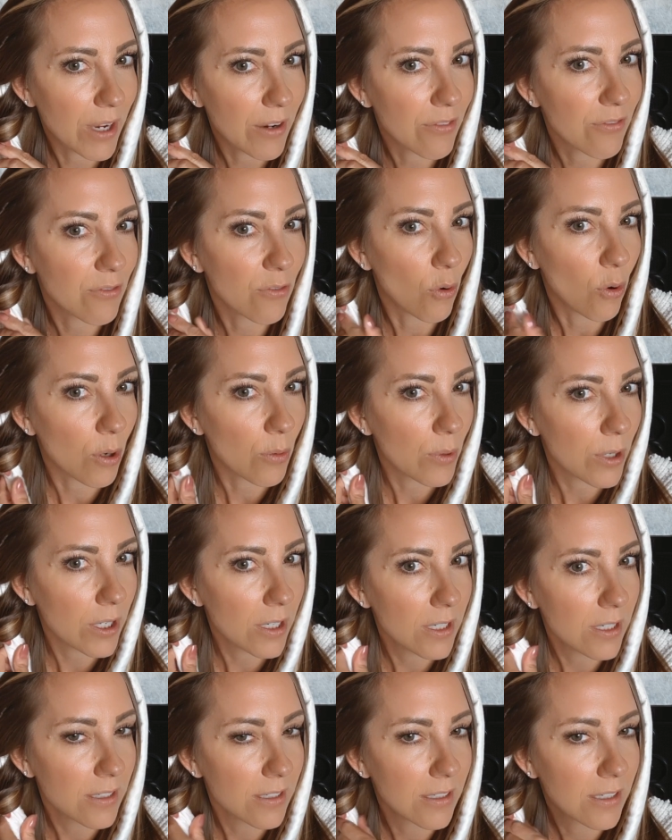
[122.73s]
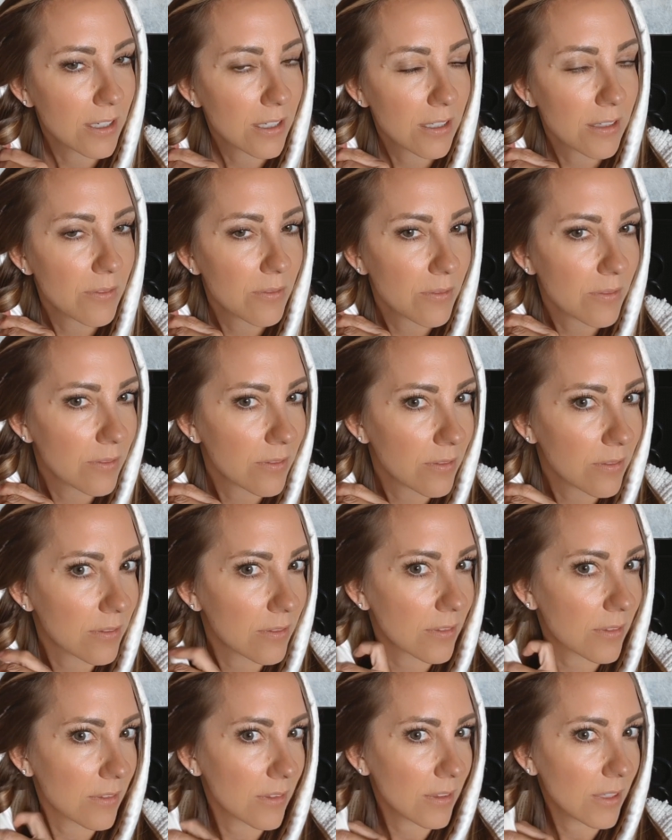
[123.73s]
forward,
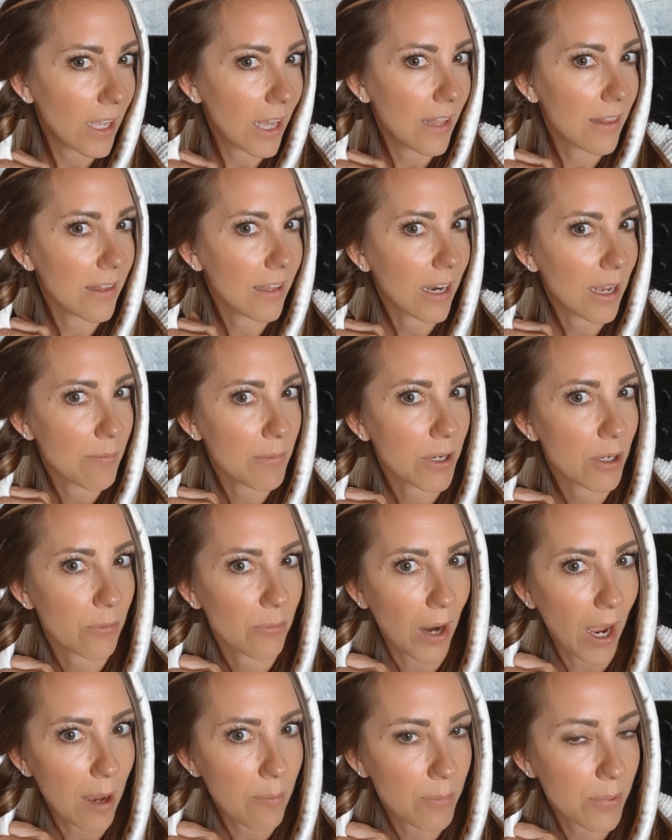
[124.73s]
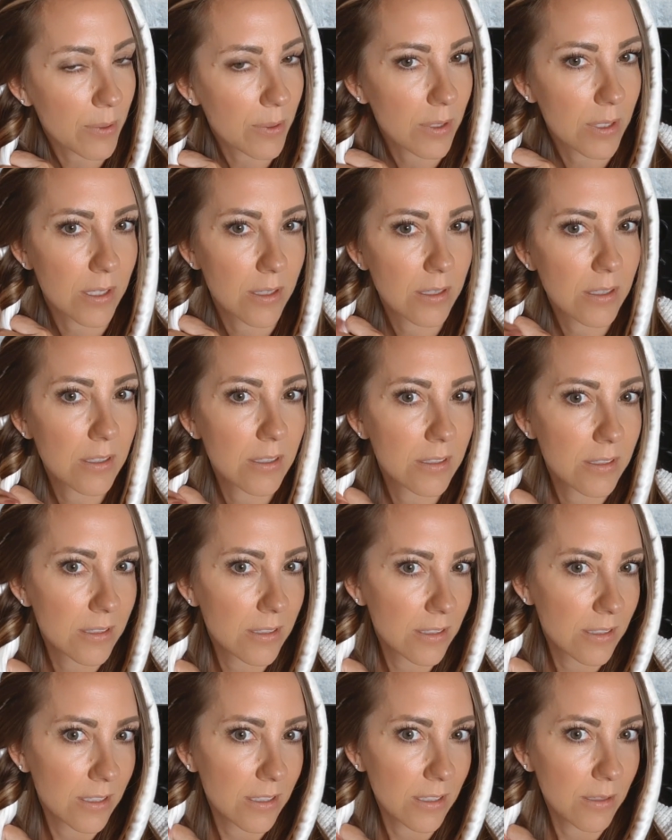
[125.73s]
and then I'm gonna wrap.
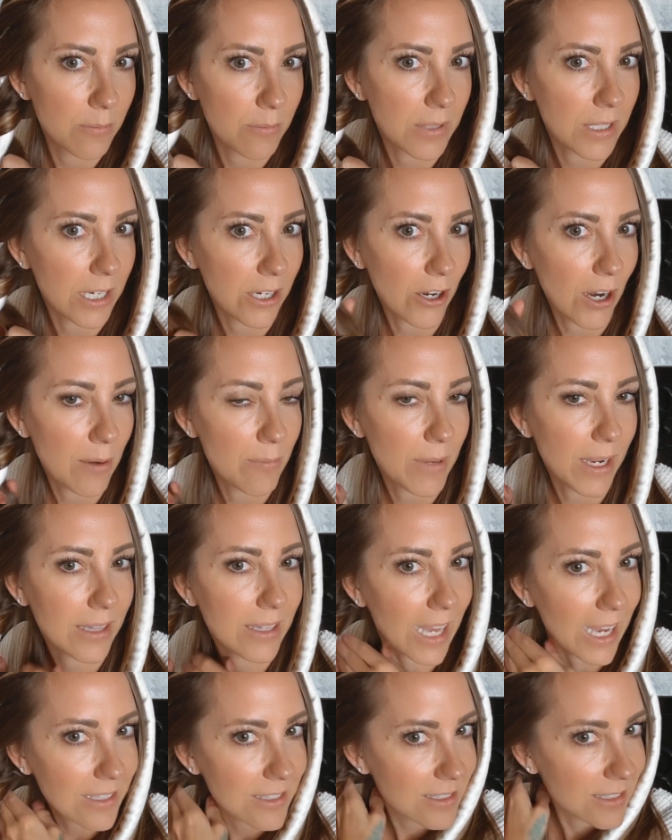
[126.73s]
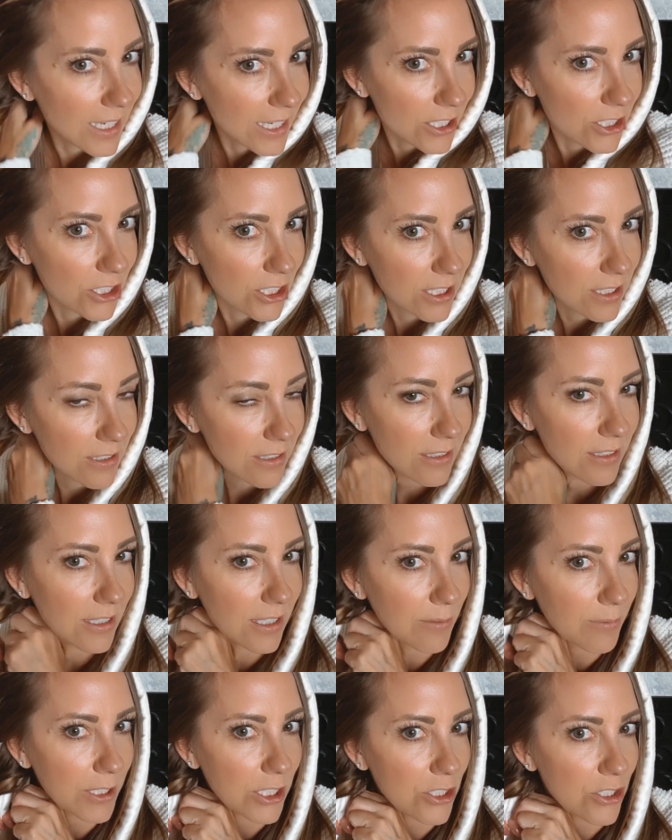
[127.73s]
I'm gonna grab my last section, and
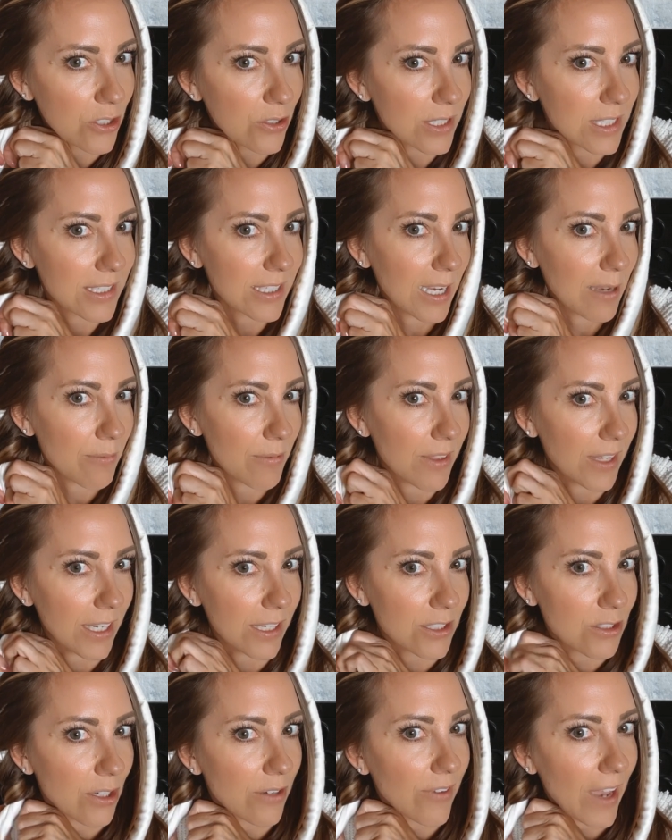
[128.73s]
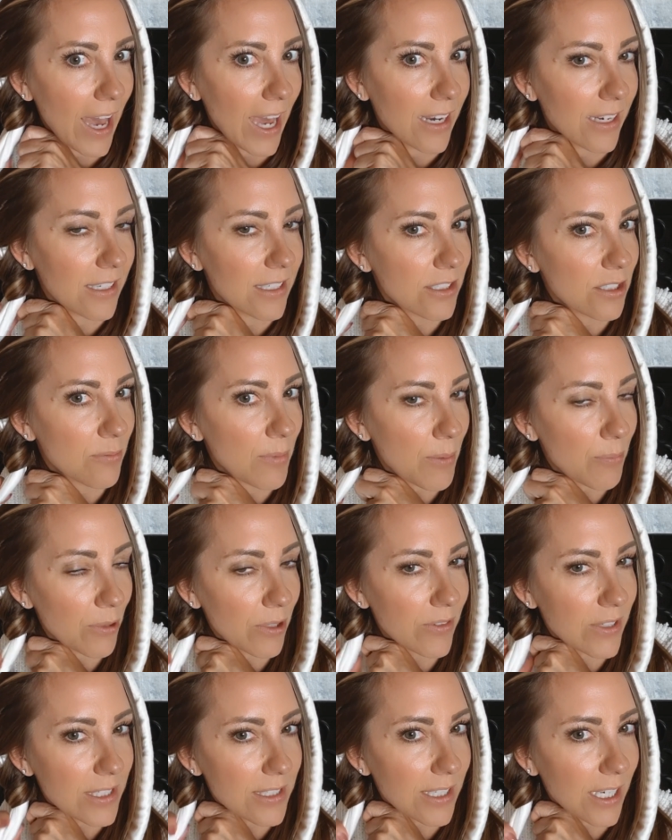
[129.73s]
I'm gonna do the same thing. So I've added it to my
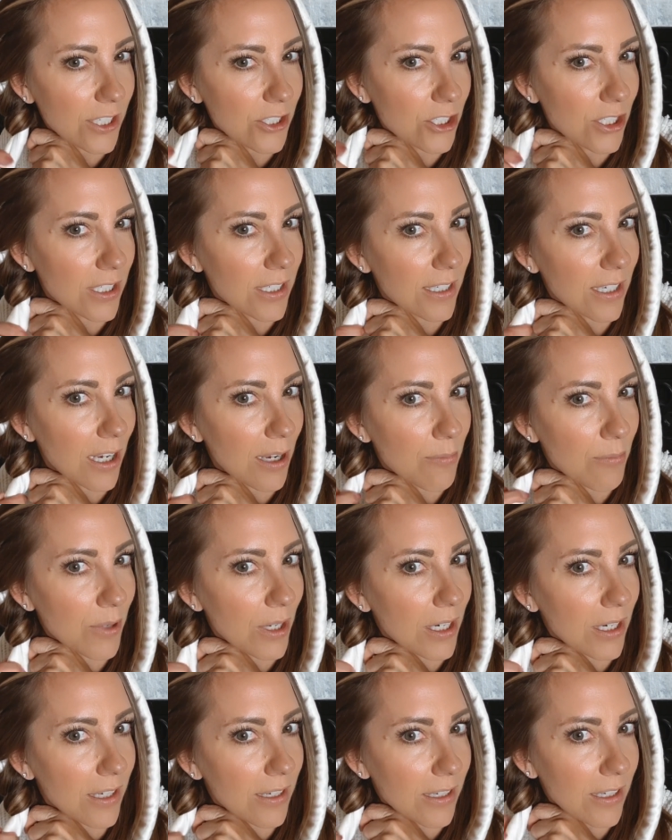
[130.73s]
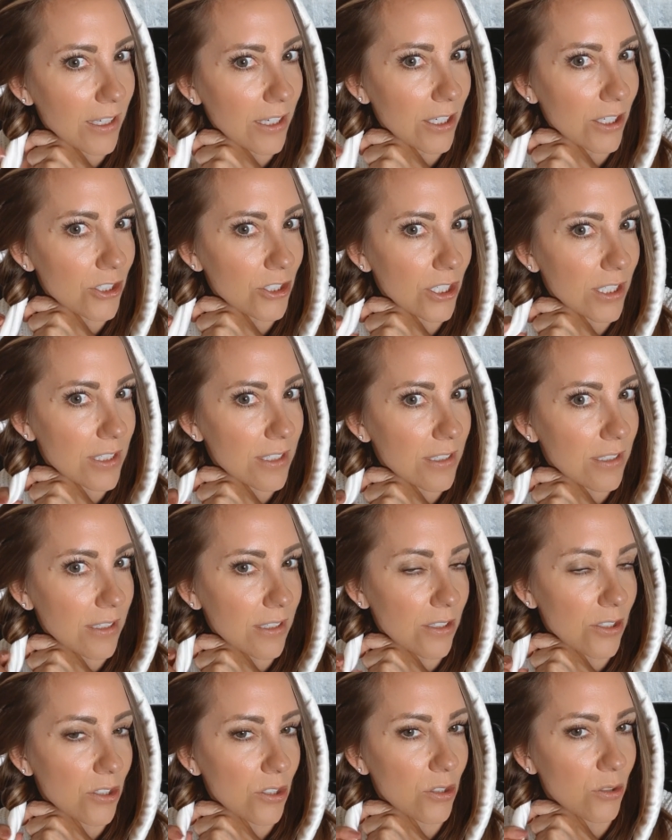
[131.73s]
previous section, and I'm gonna just
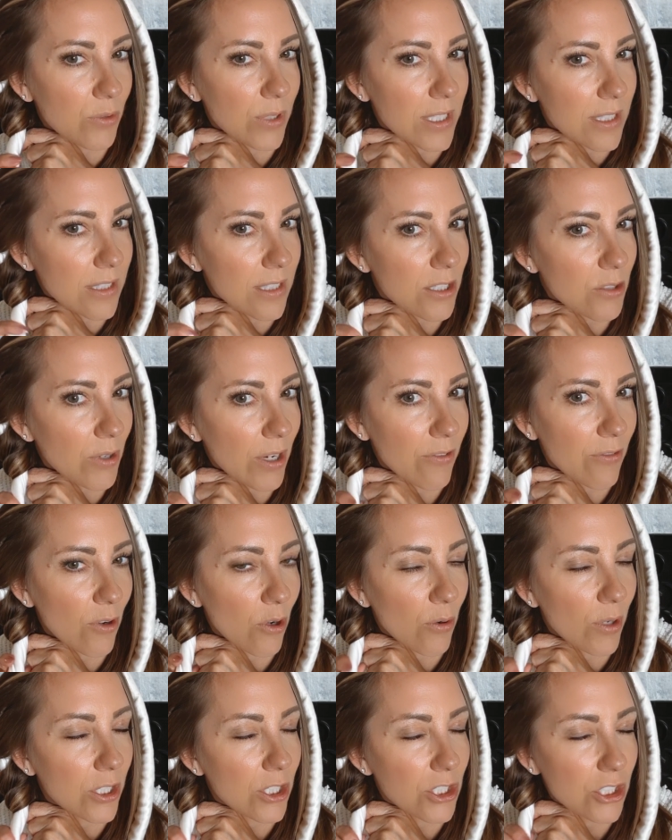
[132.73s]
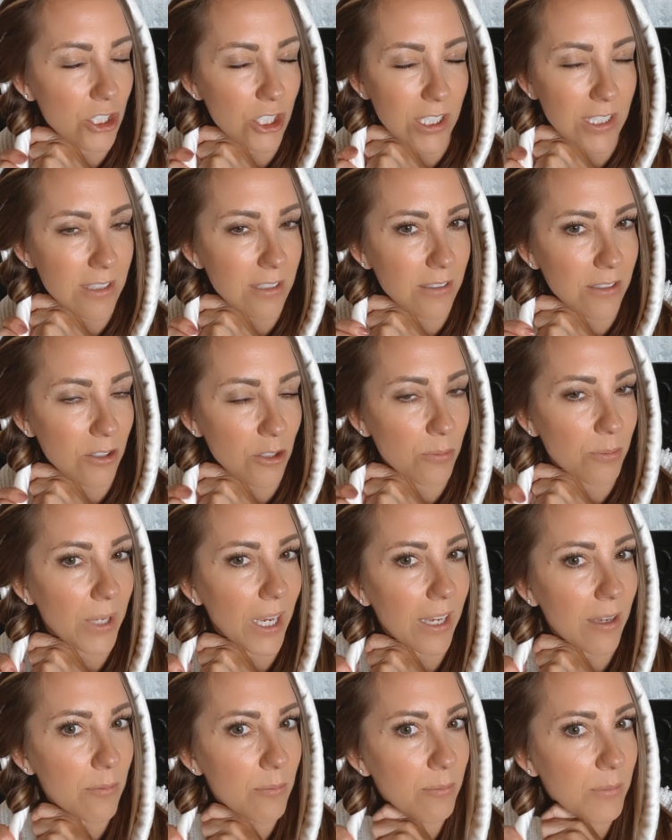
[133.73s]
twist the sway forward just a little
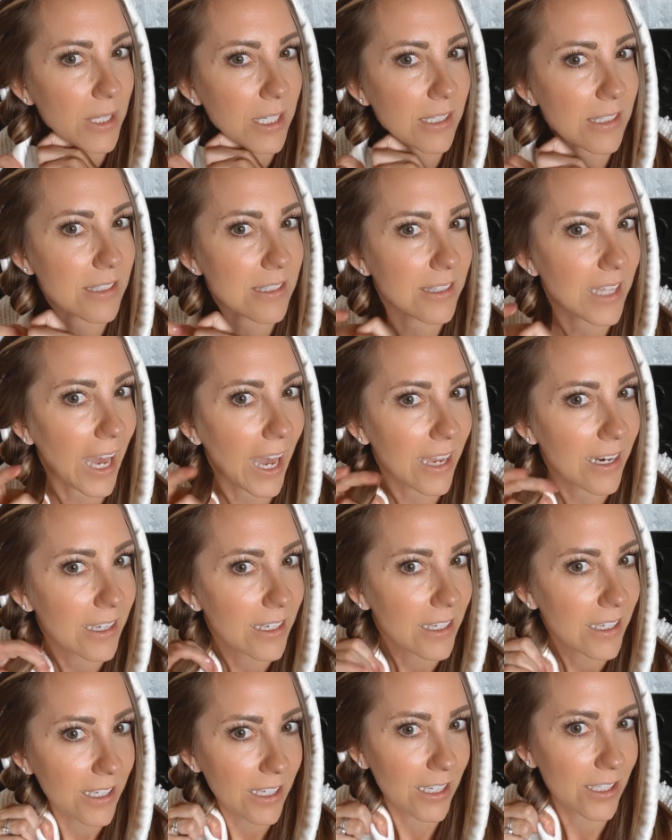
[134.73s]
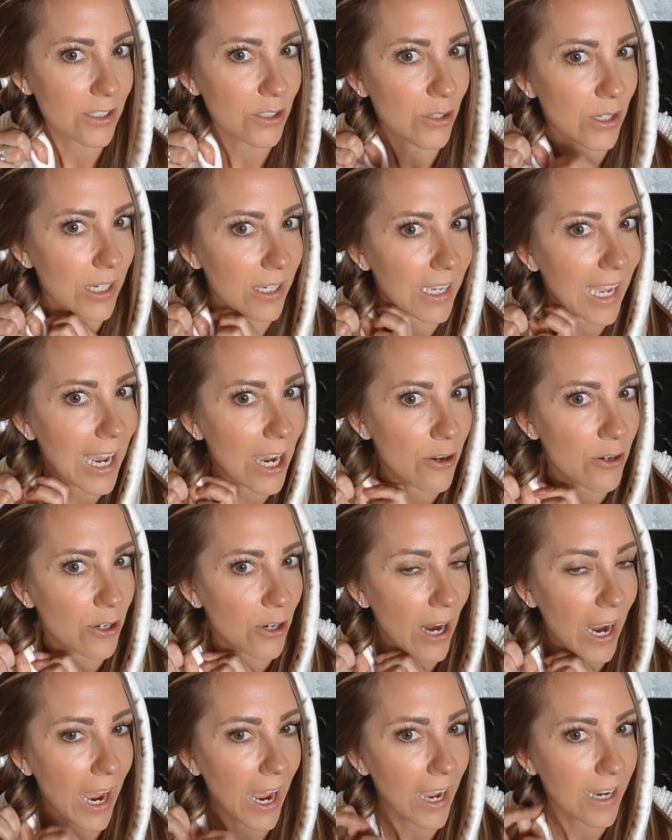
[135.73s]
bit, because that is gonna
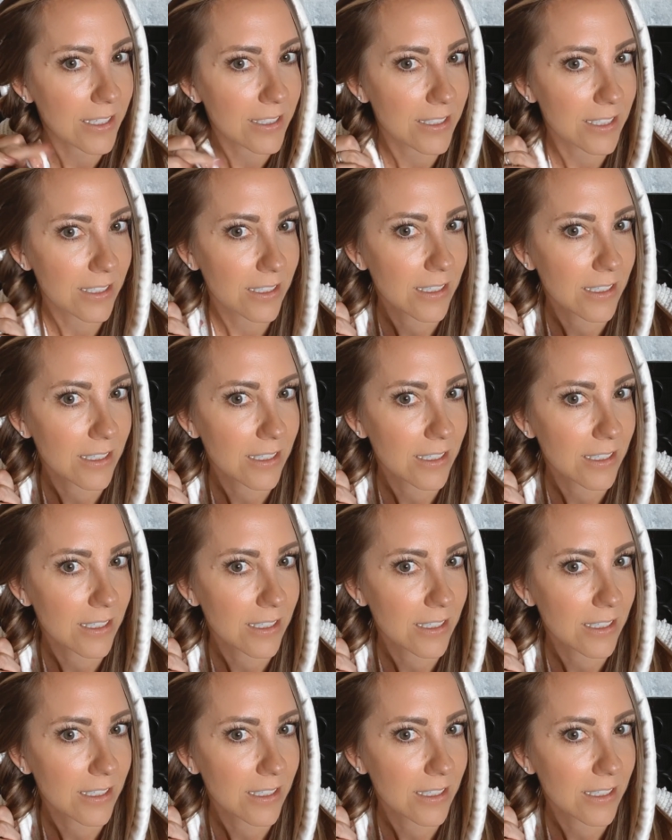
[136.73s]
counteract